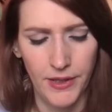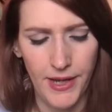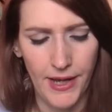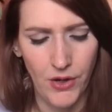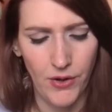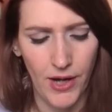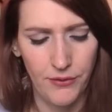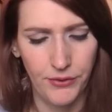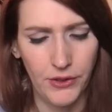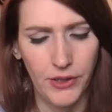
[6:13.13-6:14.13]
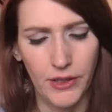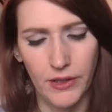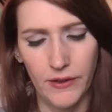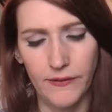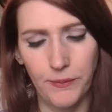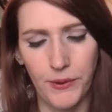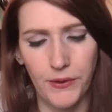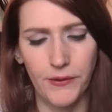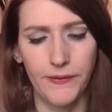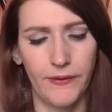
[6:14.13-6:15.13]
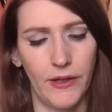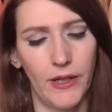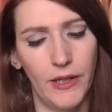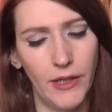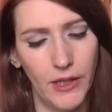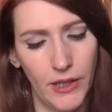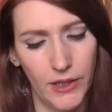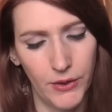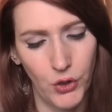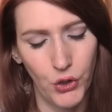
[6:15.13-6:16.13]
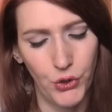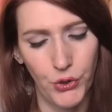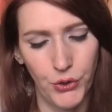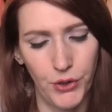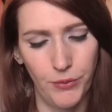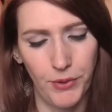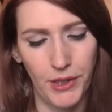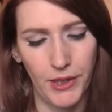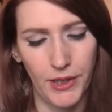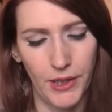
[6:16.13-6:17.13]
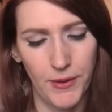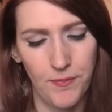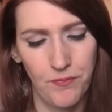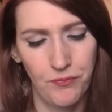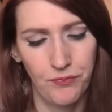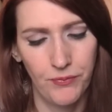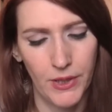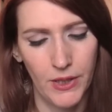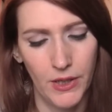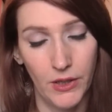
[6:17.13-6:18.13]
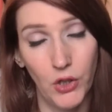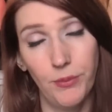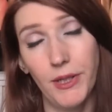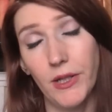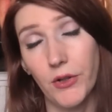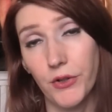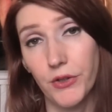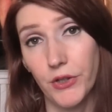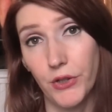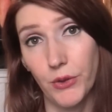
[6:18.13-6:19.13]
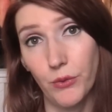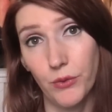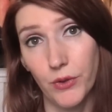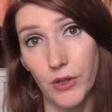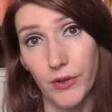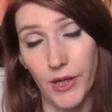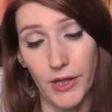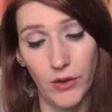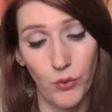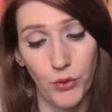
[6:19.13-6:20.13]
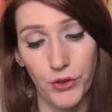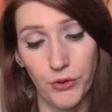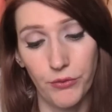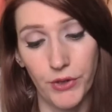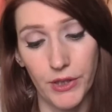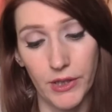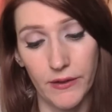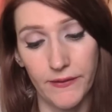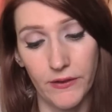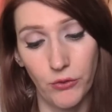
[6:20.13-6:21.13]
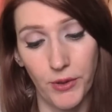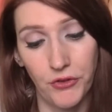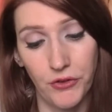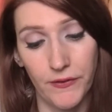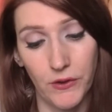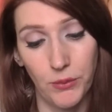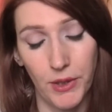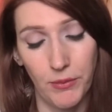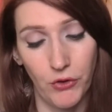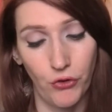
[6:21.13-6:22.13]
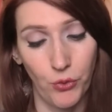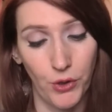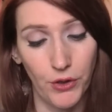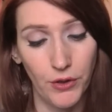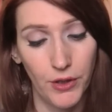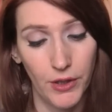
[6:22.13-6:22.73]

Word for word: Now, I feel like this person could be could be younger than you, okay? Or you're feeling like the situation's a little bit immature,